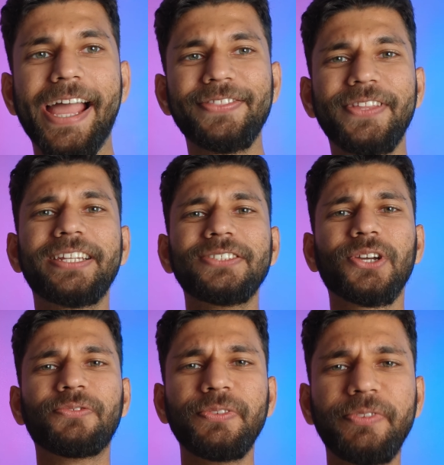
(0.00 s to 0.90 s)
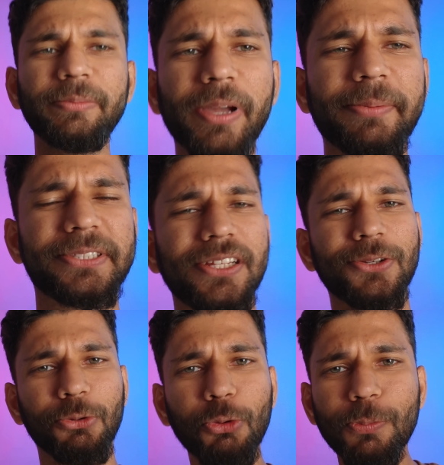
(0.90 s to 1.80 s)
And there is a 50
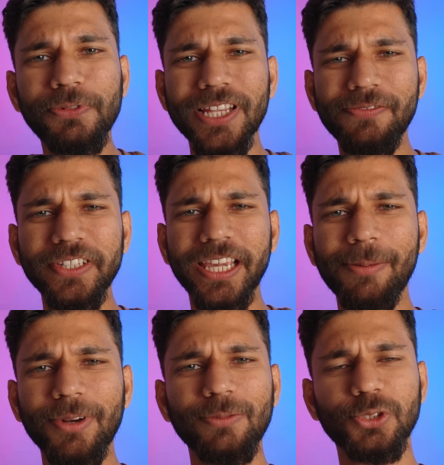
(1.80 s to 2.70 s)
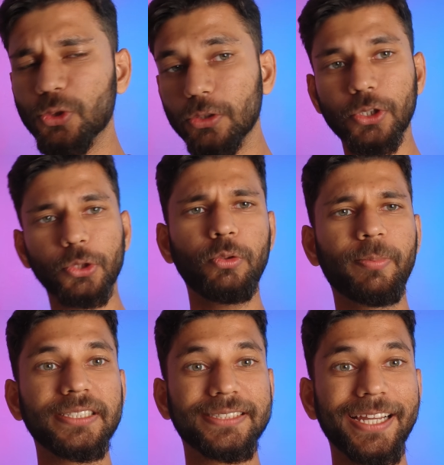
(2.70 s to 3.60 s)
megapixel group selfie camera, which is also tuned
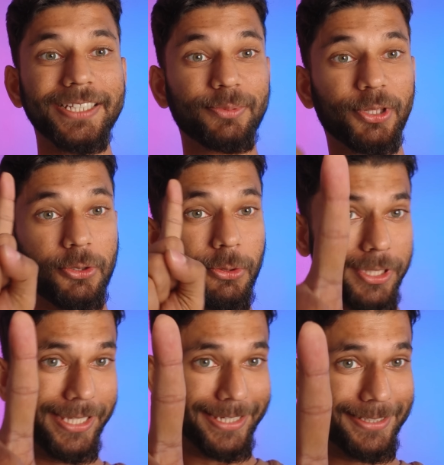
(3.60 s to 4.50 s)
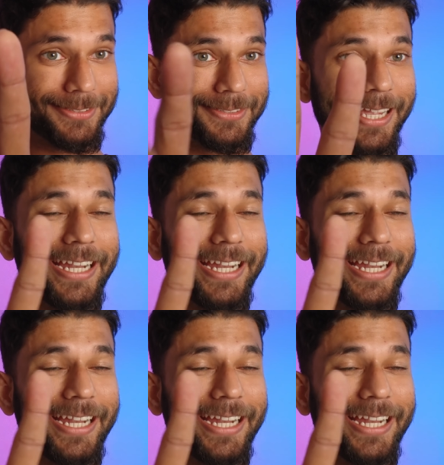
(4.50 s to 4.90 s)
by Zeiss, but the good thing is,